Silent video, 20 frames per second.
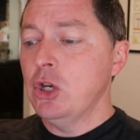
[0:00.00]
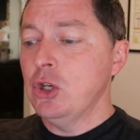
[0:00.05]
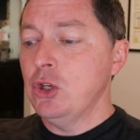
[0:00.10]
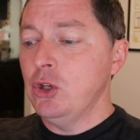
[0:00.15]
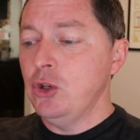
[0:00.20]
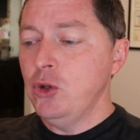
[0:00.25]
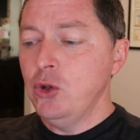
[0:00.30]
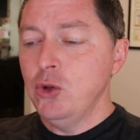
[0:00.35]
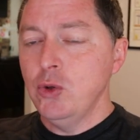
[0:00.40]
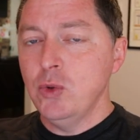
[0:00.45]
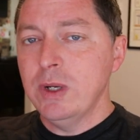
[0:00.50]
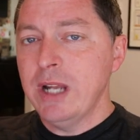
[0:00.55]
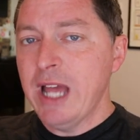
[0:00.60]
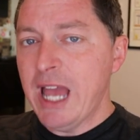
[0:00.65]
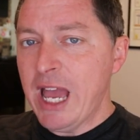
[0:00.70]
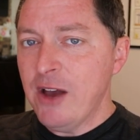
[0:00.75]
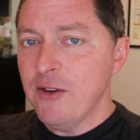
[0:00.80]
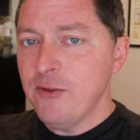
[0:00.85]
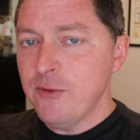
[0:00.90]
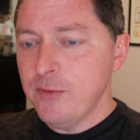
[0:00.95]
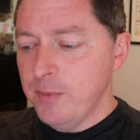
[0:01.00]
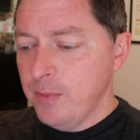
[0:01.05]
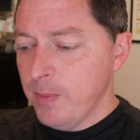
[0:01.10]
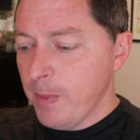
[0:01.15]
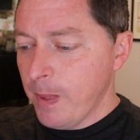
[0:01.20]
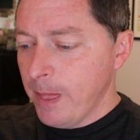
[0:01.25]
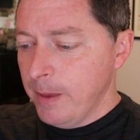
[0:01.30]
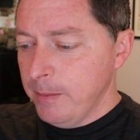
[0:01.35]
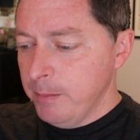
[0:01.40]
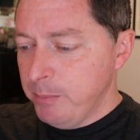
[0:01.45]
you would have
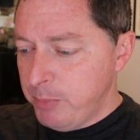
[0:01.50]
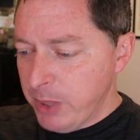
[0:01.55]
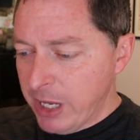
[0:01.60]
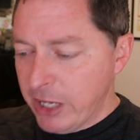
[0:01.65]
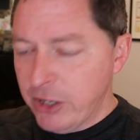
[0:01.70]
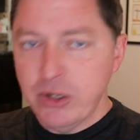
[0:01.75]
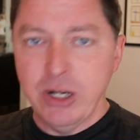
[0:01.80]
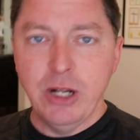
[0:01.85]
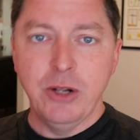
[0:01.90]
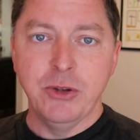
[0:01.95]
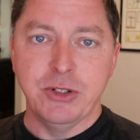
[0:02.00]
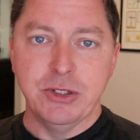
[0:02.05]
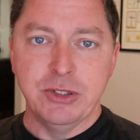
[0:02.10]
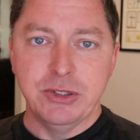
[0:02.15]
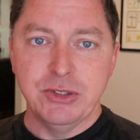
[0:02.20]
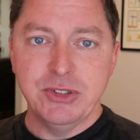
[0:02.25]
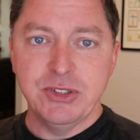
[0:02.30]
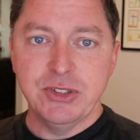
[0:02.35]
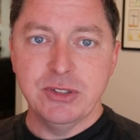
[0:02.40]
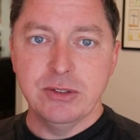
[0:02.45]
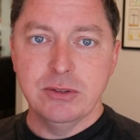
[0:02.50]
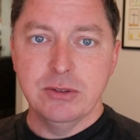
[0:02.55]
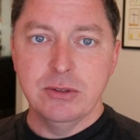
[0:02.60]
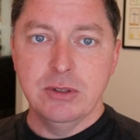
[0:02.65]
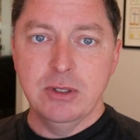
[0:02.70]
better elders